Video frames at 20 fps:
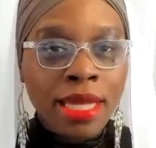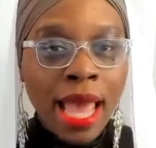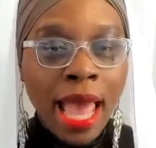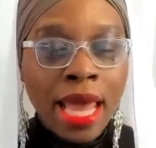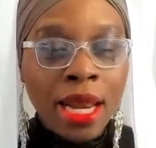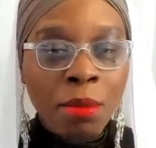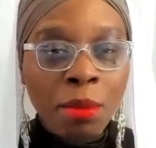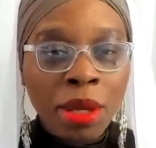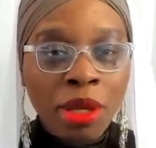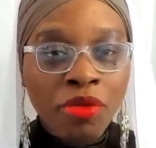
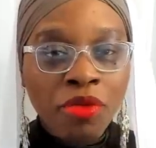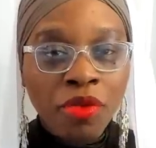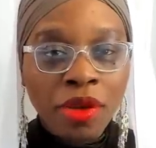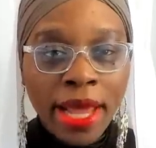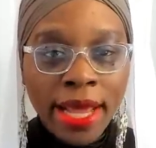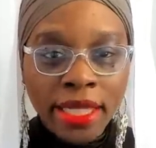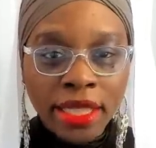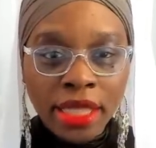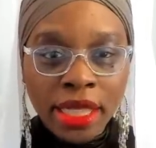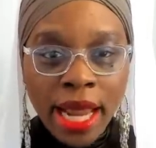gotta be
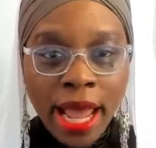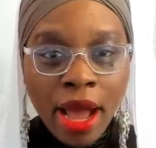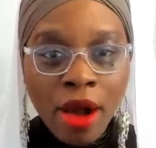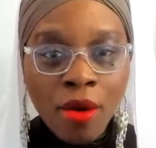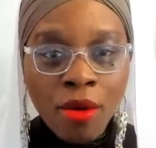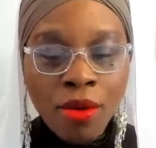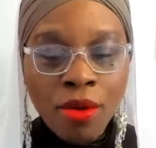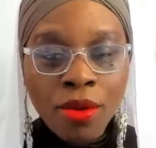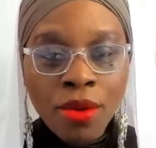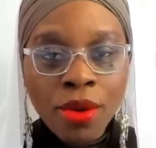fleshed
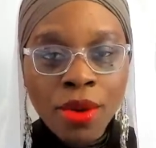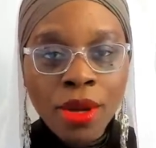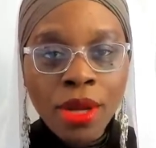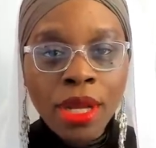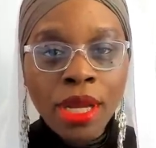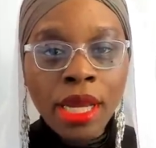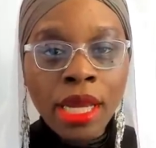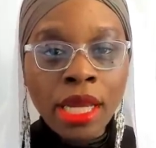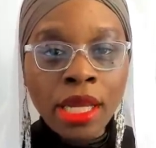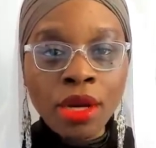out
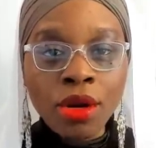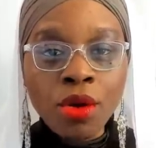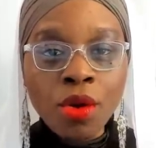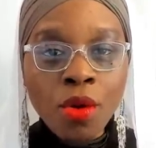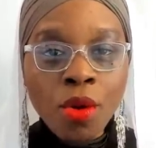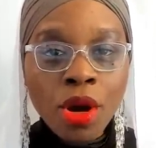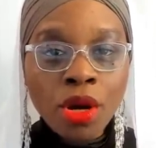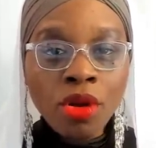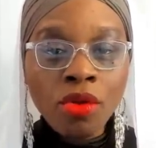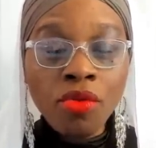in a
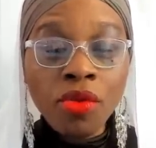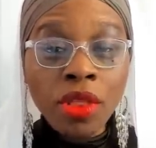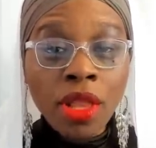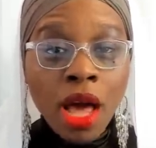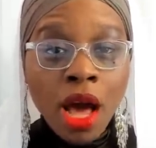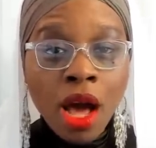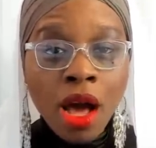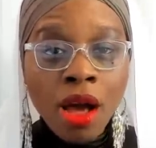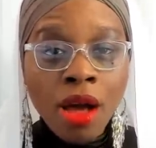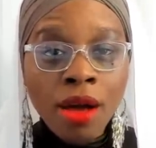court of
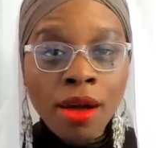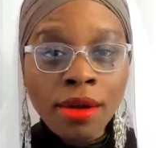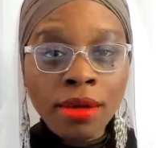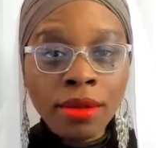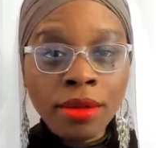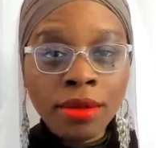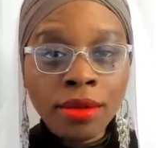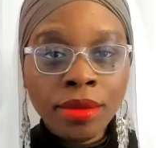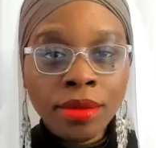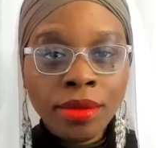law.
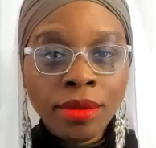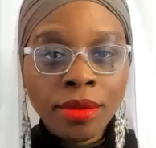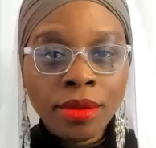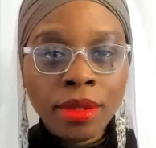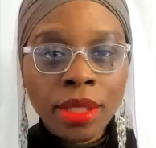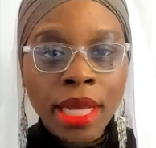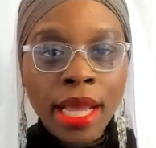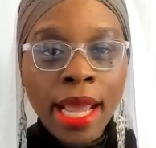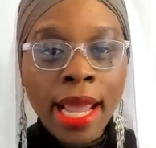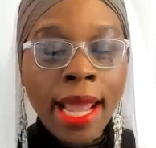
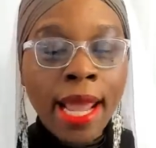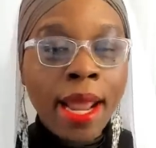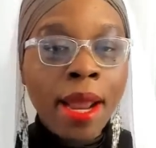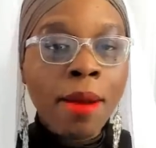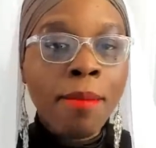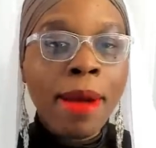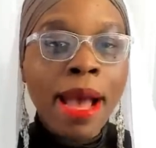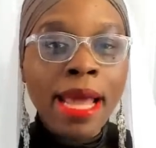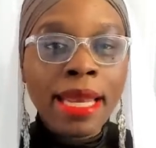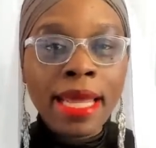
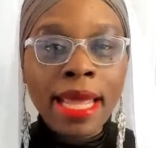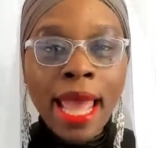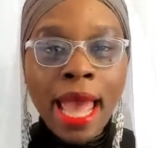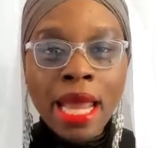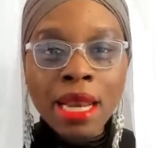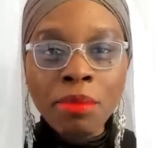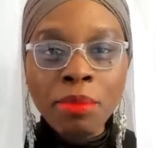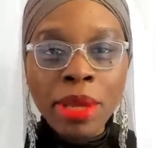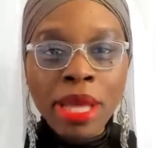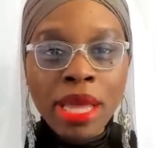Everybody got
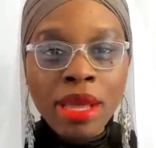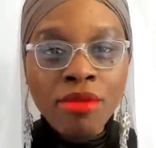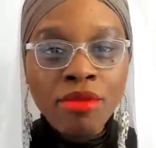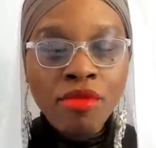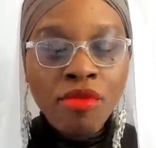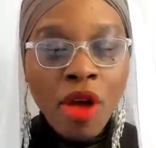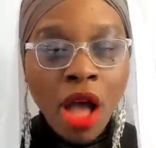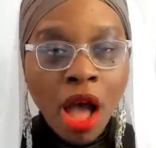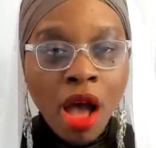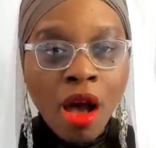to be
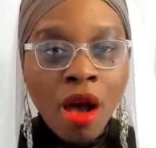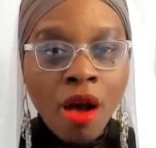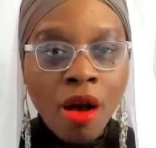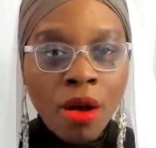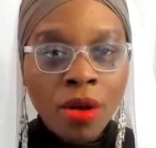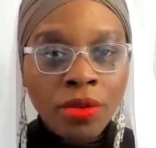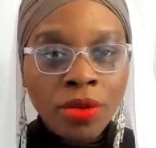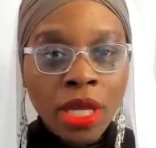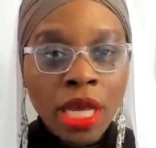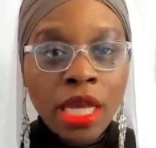
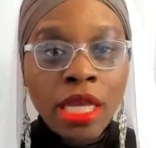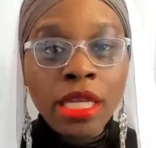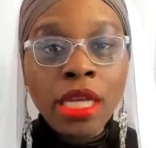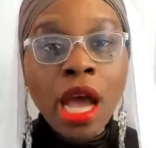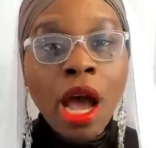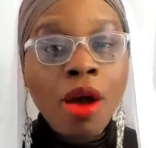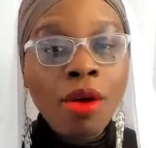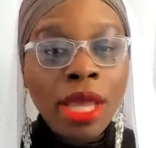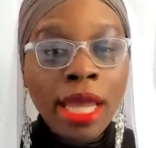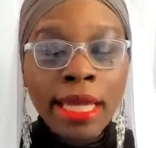involved.
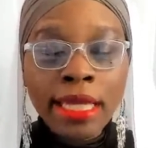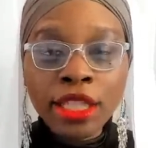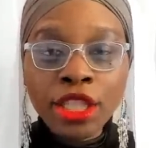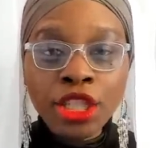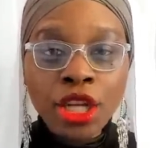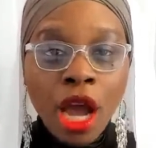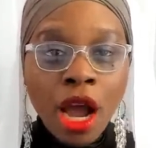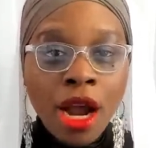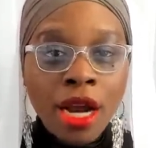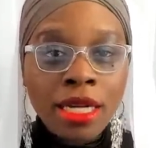Y'all getting
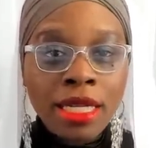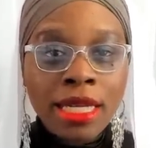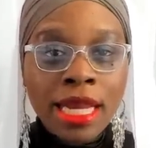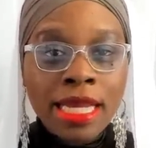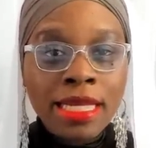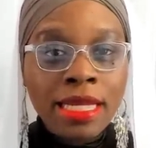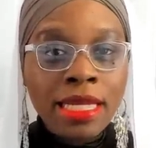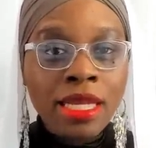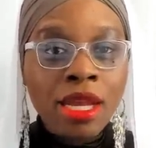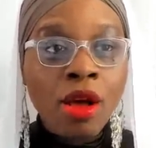charged
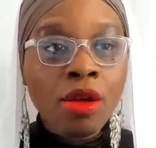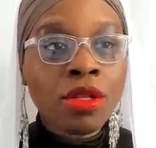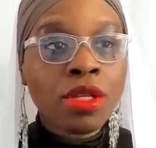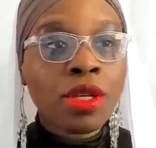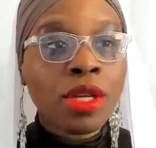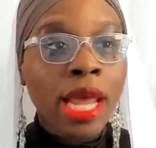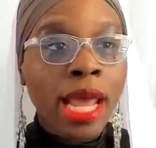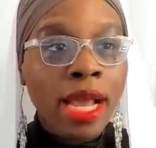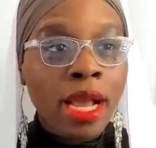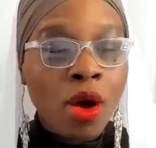as adults.
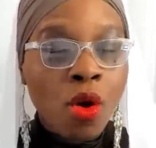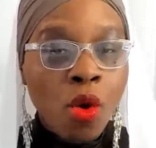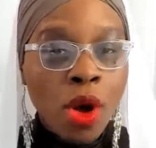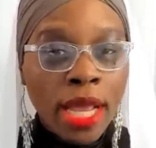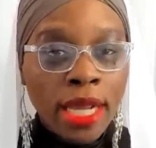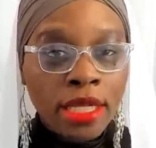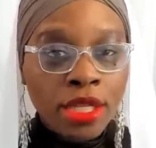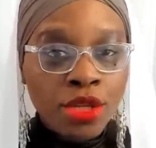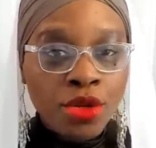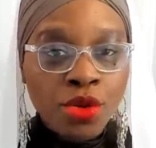So they're
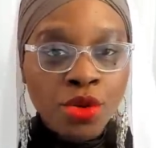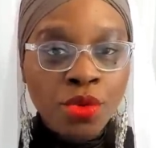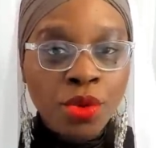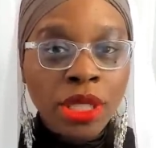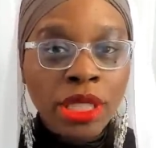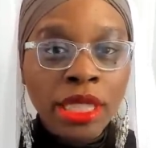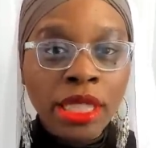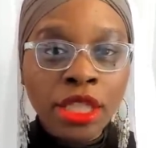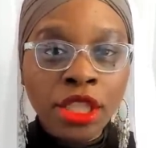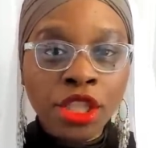going to
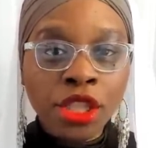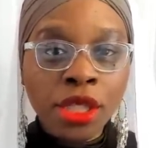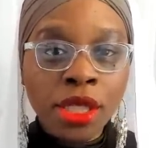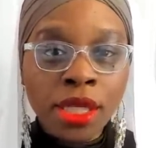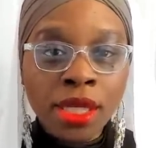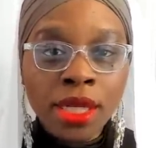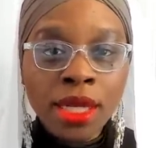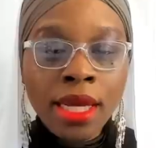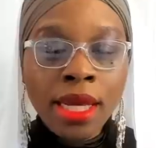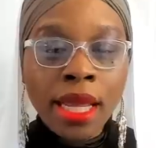release
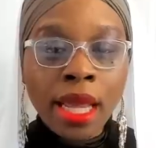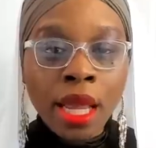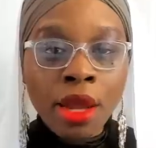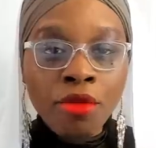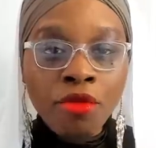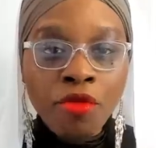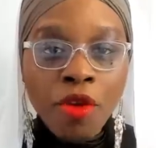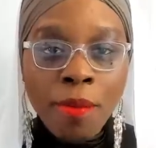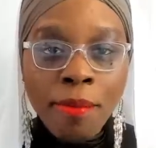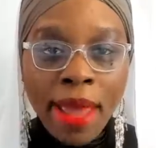your
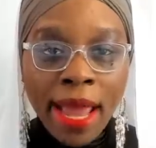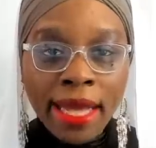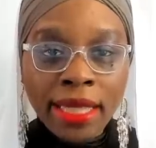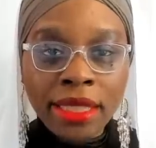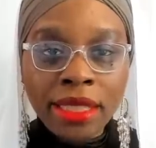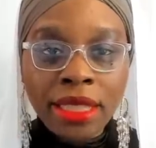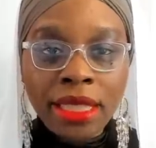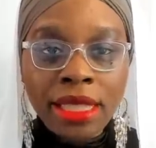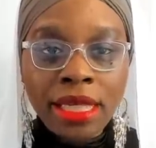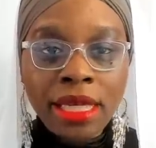
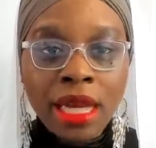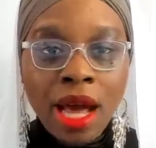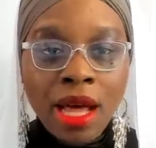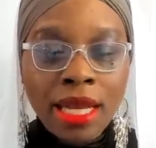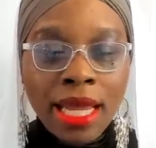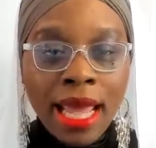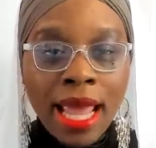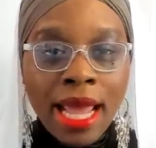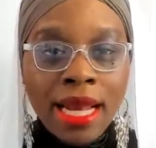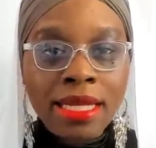information and all
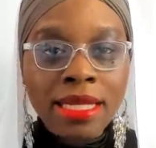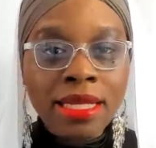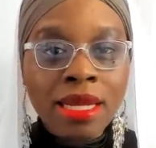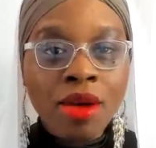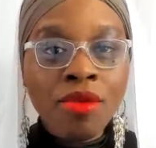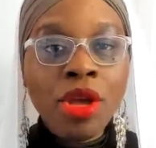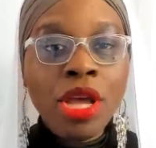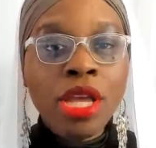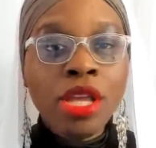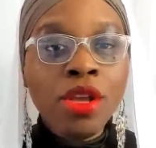that kind of
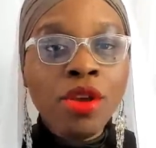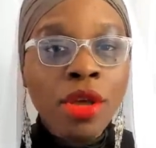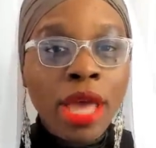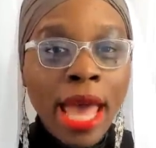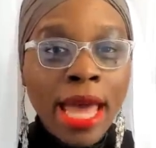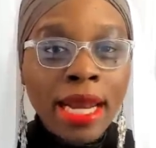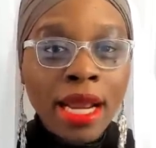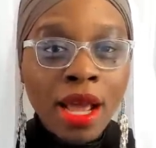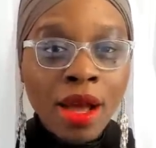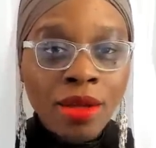stuff. You
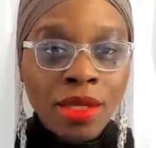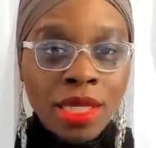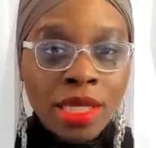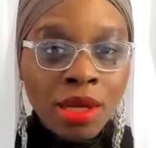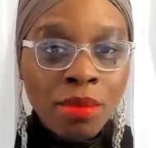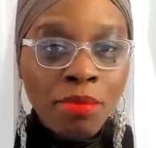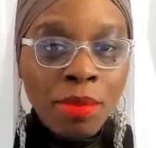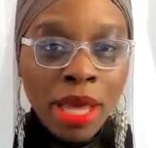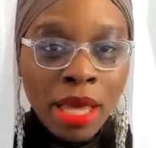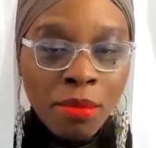got to go to
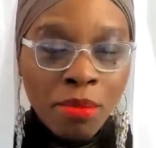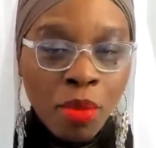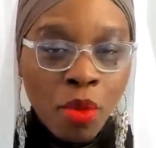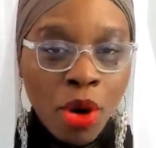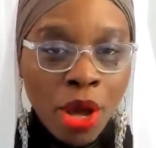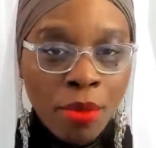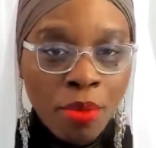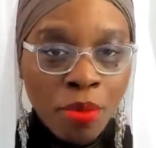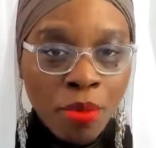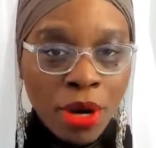the big
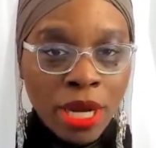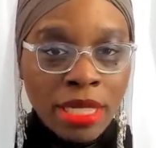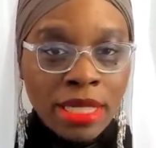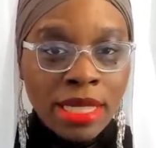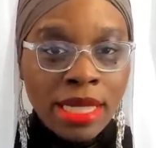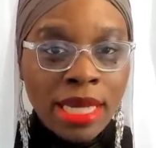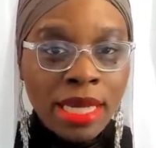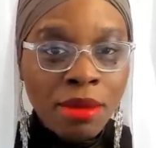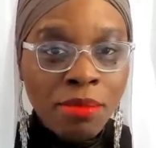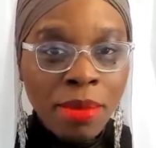boy
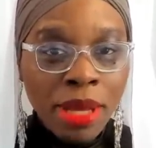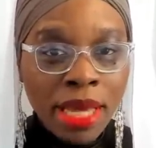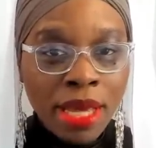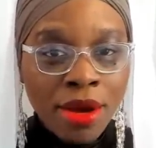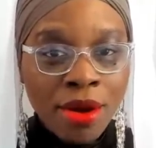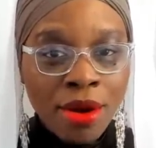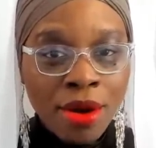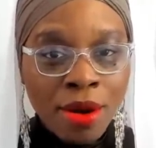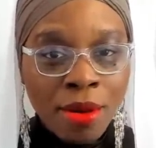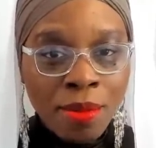prison and the big
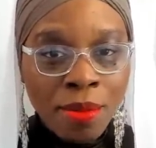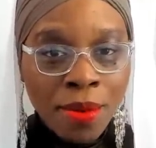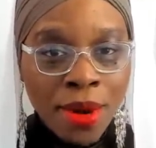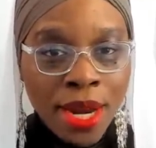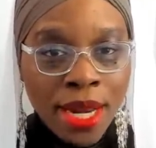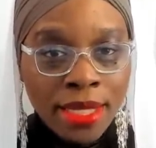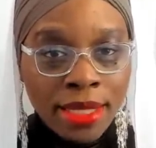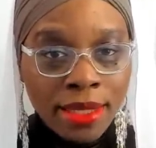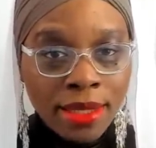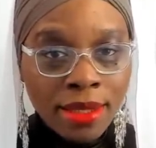girl
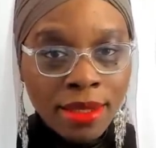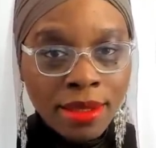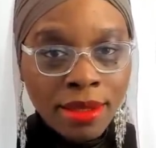prison.